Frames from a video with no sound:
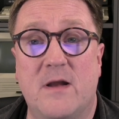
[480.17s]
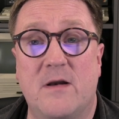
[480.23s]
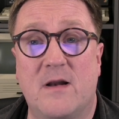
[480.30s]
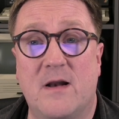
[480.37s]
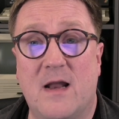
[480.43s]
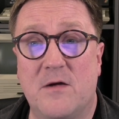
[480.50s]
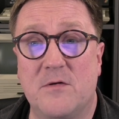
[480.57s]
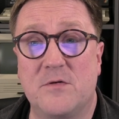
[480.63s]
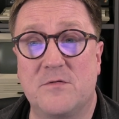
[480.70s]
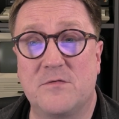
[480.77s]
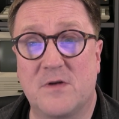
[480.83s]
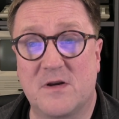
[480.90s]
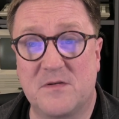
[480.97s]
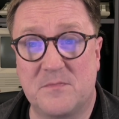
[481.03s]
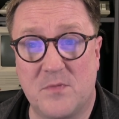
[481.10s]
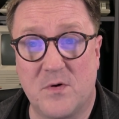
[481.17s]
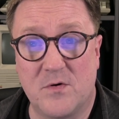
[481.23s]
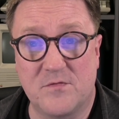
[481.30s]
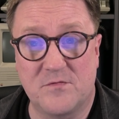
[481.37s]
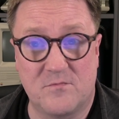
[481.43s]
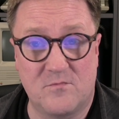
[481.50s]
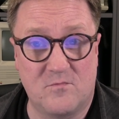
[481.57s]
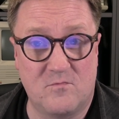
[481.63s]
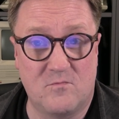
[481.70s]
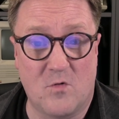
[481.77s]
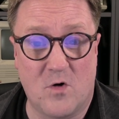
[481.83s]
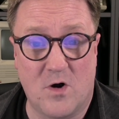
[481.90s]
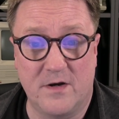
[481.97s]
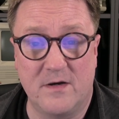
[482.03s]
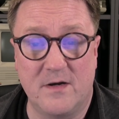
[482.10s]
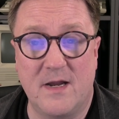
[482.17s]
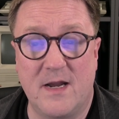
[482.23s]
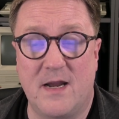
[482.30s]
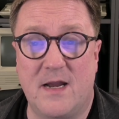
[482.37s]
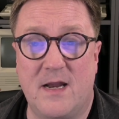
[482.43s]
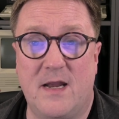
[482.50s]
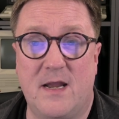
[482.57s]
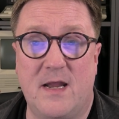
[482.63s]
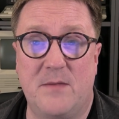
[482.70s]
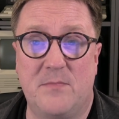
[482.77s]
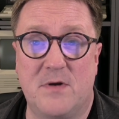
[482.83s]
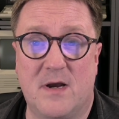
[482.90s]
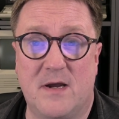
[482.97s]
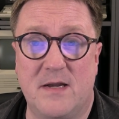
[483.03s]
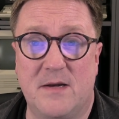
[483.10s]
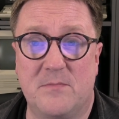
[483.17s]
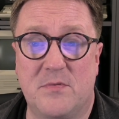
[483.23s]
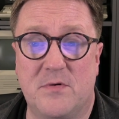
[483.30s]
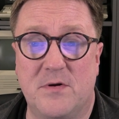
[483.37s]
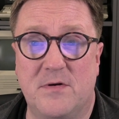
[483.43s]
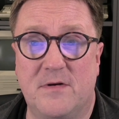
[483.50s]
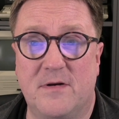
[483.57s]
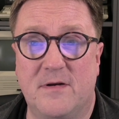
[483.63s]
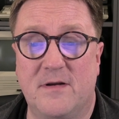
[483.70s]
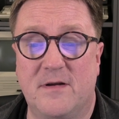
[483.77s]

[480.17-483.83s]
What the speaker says: and allow you to expose one API endpoint.